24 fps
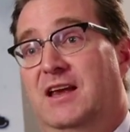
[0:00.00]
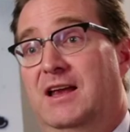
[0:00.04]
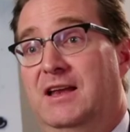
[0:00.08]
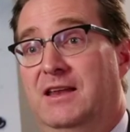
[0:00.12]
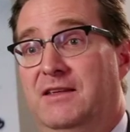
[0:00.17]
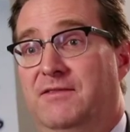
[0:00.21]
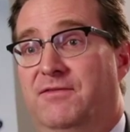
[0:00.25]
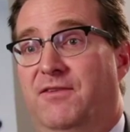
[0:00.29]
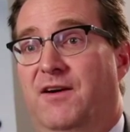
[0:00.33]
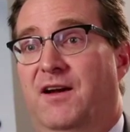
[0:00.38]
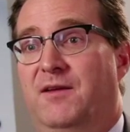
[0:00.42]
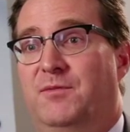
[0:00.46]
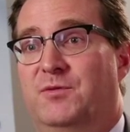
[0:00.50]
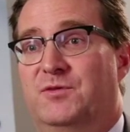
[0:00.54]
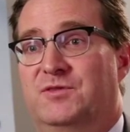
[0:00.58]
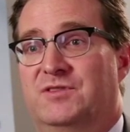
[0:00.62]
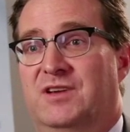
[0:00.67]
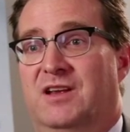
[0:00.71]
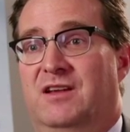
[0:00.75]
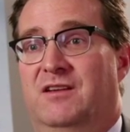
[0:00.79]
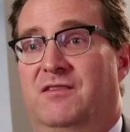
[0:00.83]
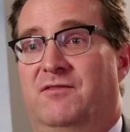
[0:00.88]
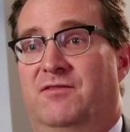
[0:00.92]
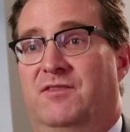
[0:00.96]

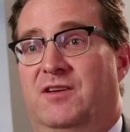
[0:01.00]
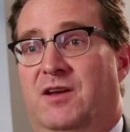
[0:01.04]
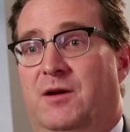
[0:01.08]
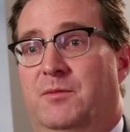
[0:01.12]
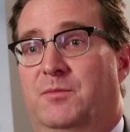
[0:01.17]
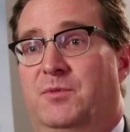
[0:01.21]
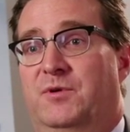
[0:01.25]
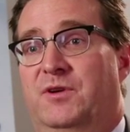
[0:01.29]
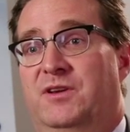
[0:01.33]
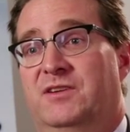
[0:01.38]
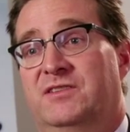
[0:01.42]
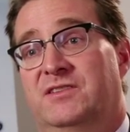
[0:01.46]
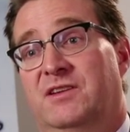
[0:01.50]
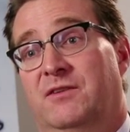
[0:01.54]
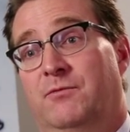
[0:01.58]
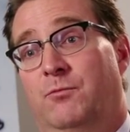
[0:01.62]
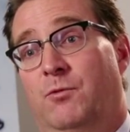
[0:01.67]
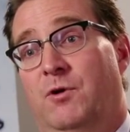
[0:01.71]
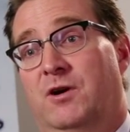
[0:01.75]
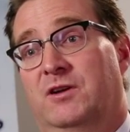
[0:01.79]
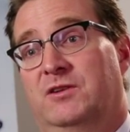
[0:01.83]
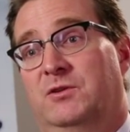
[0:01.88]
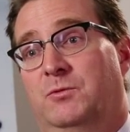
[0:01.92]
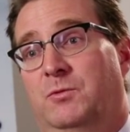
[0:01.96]
85% of companies have
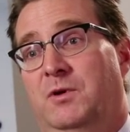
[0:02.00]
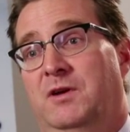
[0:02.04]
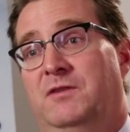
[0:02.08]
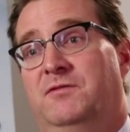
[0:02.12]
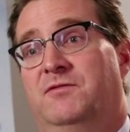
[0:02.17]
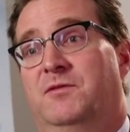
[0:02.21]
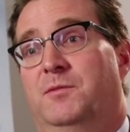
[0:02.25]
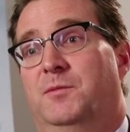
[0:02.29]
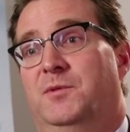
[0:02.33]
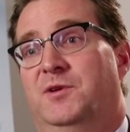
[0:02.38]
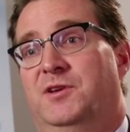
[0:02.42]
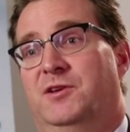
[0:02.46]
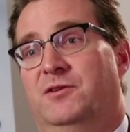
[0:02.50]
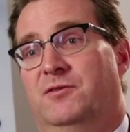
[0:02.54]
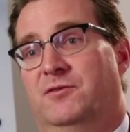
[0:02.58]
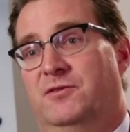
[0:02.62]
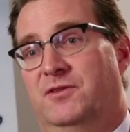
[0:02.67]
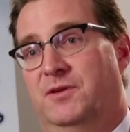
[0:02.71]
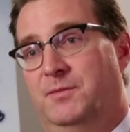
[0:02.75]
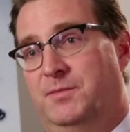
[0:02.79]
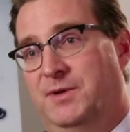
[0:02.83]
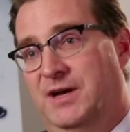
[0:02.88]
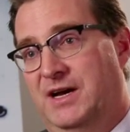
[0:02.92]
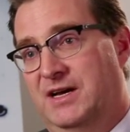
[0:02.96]
walked away from a deal
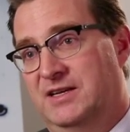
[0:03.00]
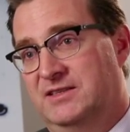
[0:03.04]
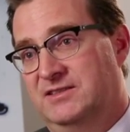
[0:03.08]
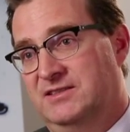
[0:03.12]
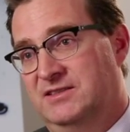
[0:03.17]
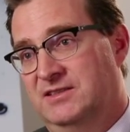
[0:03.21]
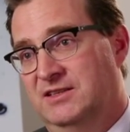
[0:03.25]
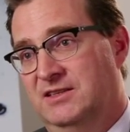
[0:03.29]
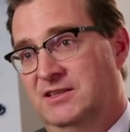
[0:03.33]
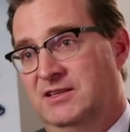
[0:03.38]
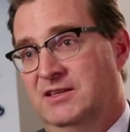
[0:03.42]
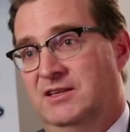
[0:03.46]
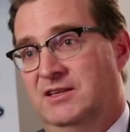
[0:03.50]
in the past.